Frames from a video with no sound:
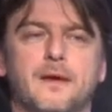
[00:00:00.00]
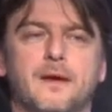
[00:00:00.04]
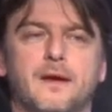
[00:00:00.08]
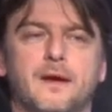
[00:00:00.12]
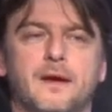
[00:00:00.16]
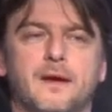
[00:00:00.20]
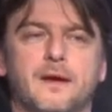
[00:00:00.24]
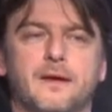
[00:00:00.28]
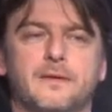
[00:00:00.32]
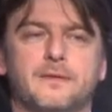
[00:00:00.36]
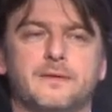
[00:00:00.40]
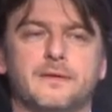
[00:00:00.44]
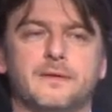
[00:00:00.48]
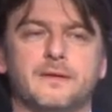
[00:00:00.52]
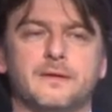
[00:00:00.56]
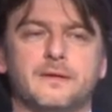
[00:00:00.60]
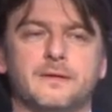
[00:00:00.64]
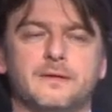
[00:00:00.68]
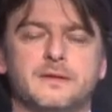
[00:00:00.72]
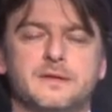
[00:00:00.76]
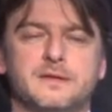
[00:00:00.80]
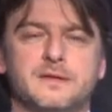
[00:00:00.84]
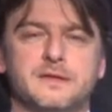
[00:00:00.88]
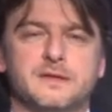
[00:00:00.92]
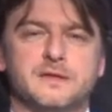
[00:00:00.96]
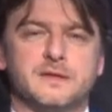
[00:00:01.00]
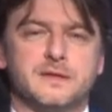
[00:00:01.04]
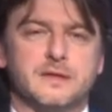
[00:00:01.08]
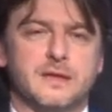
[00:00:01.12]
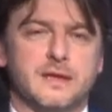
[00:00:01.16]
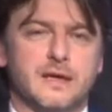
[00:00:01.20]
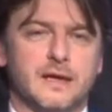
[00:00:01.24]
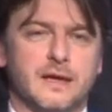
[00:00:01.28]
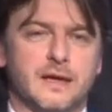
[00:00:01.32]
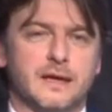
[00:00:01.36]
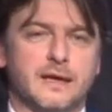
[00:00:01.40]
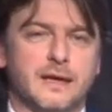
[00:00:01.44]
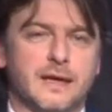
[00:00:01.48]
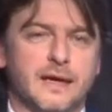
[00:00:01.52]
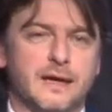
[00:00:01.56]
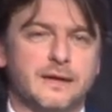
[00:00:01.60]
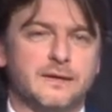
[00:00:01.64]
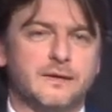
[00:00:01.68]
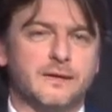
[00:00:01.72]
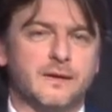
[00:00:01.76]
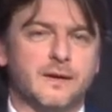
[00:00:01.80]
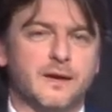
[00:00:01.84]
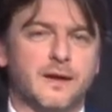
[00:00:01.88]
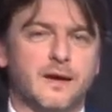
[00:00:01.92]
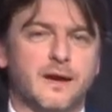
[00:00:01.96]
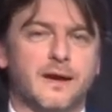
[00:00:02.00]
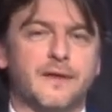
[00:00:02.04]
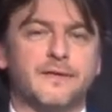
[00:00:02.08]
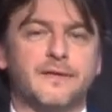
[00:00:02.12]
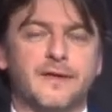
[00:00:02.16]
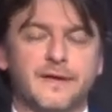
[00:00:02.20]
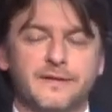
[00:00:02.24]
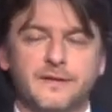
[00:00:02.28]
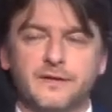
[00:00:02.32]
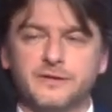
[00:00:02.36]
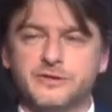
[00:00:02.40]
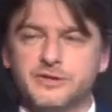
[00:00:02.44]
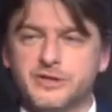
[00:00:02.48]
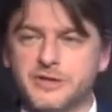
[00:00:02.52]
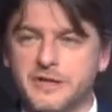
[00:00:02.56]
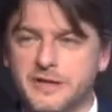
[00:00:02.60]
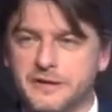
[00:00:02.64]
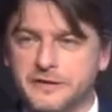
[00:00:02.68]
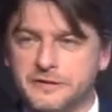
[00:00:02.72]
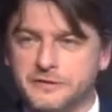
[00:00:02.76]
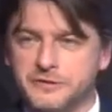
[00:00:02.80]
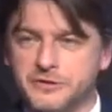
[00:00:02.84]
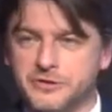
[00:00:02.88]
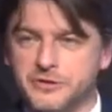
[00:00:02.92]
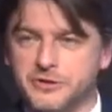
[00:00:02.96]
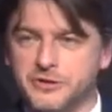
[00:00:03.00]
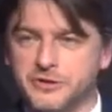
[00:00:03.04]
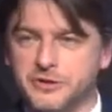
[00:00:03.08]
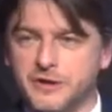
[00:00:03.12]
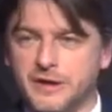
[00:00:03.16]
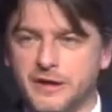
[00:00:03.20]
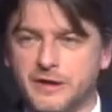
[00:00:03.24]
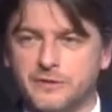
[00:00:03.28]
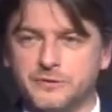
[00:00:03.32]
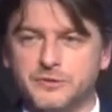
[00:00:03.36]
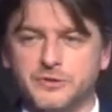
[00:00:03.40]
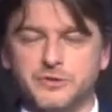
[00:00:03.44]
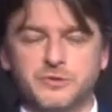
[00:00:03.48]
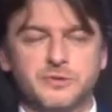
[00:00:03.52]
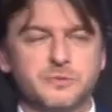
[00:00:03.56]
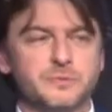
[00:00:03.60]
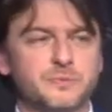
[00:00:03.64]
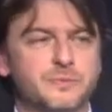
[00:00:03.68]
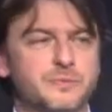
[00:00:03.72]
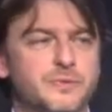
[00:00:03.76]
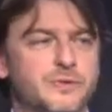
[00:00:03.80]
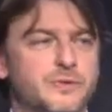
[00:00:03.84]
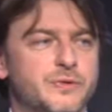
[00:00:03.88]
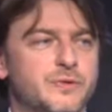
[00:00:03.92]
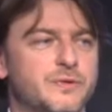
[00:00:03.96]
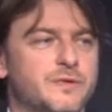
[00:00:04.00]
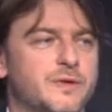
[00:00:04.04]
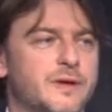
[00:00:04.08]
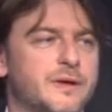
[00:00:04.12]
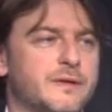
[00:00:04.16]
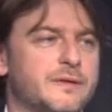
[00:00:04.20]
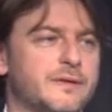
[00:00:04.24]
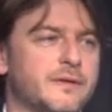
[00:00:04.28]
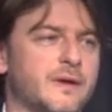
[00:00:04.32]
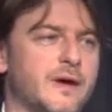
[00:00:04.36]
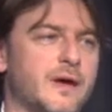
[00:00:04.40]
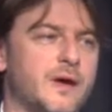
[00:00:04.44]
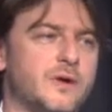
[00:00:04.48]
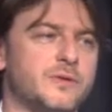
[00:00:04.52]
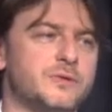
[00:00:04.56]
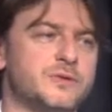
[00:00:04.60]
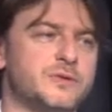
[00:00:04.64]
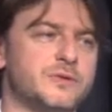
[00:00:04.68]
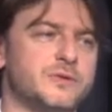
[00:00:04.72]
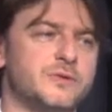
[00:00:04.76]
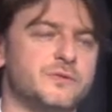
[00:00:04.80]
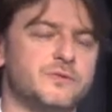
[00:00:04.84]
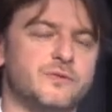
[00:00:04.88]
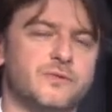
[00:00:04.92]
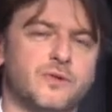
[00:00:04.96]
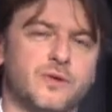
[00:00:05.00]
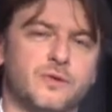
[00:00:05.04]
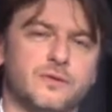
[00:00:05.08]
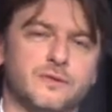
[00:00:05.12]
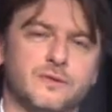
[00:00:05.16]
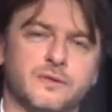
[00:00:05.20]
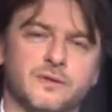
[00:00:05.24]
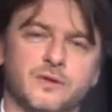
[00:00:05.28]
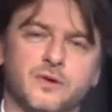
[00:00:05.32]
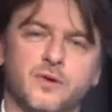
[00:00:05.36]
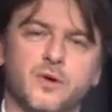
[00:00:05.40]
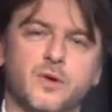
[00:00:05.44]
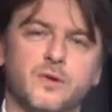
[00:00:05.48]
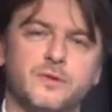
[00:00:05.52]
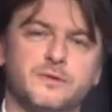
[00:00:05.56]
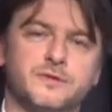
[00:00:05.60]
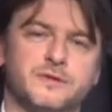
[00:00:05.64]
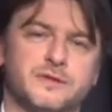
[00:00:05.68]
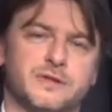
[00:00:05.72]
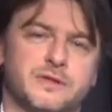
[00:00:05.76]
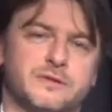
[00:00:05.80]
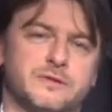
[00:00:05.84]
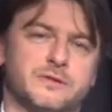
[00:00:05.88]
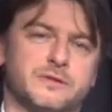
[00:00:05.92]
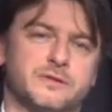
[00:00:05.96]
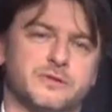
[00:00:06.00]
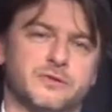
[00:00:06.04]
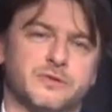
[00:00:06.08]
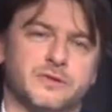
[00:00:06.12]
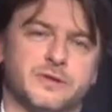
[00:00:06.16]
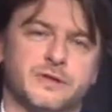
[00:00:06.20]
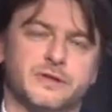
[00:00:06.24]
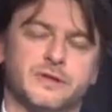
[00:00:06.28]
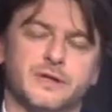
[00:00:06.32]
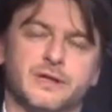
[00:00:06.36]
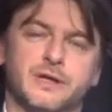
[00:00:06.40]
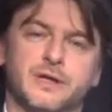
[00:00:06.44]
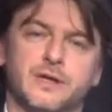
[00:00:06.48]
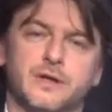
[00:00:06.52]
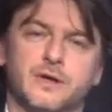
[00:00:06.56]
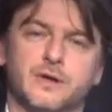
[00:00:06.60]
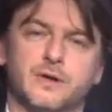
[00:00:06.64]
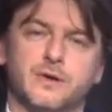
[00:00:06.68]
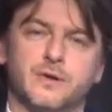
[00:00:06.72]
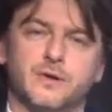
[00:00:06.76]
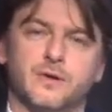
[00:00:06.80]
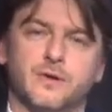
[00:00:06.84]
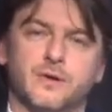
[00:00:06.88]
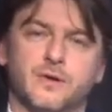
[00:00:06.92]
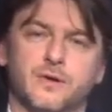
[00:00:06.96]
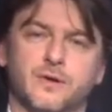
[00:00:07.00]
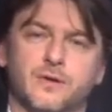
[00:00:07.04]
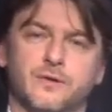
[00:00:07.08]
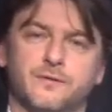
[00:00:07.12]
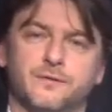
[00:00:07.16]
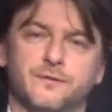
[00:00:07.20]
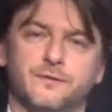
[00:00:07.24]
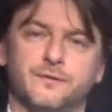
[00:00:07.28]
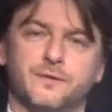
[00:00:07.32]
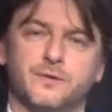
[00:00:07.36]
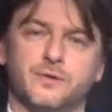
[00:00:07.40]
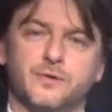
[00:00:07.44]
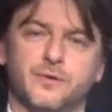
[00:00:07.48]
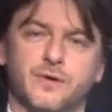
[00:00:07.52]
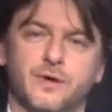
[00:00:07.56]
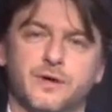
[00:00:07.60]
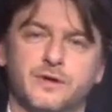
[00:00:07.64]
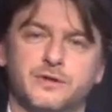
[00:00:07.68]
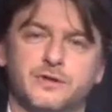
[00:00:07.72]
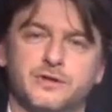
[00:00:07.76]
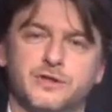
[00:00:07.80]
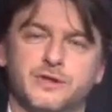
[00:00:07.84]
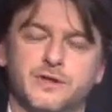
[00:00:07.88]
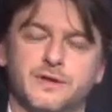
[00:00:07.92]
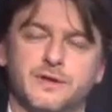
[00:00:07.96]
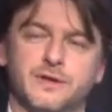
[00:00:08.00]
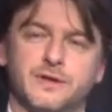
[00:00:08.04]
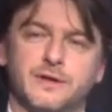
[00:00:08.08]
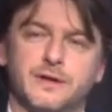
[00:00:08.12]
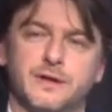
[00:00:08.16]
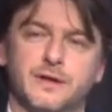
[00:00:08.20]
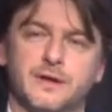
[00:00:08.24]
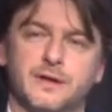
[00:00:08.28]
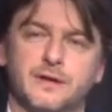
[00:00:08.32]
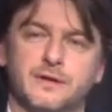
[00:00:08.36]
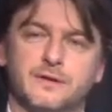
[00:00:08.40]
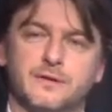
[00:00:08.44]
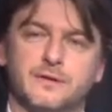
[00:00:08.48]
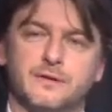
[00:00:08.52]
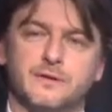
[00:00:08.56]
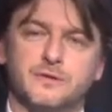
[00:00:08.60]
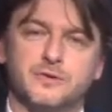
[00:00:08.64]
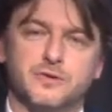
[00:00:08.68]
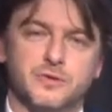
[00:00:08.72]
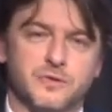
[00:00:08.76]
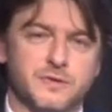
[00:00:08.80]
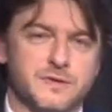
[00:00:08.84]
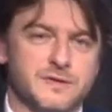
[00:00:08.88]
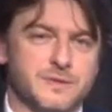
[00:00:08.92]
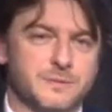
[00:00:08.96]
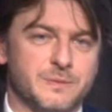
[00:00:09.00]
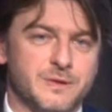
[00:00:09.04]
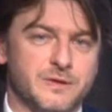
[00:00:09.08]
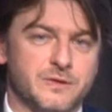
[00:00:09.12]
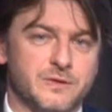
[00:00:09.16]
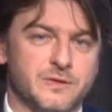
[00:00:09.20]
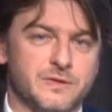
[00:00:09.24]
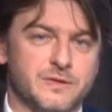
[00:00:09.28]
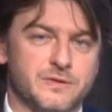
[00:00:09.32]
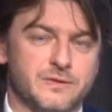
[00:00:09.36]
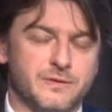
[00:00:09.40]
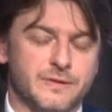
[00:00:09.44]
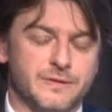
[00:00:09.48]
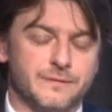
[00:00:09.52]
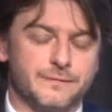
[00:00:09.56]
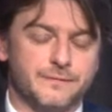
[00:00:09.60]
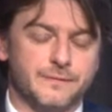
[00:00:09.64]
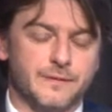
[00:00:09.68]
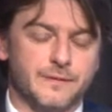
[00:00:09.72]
and this is again another challenge: how to improve and how to involve the whole territory of Croatia in tourism industry.